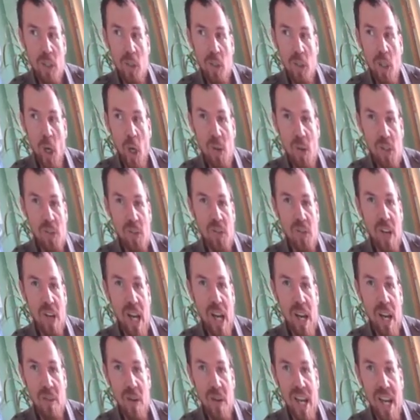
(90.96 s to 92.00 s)
So as
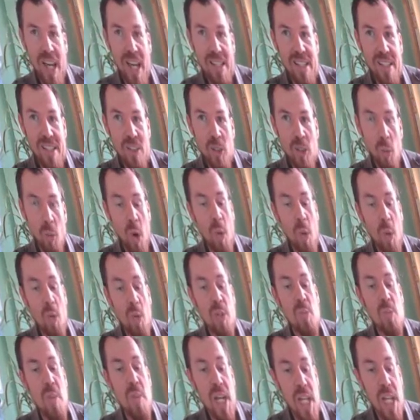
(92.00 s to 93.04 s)
far as what
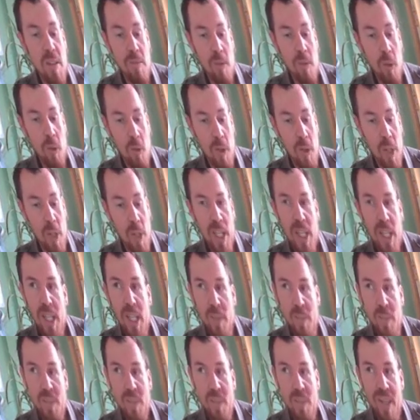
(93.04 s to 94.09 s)
was meaningful for
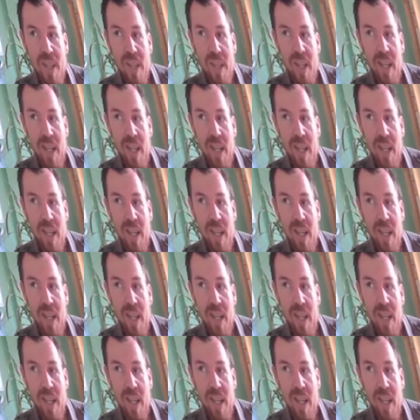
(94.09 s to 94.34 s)
him,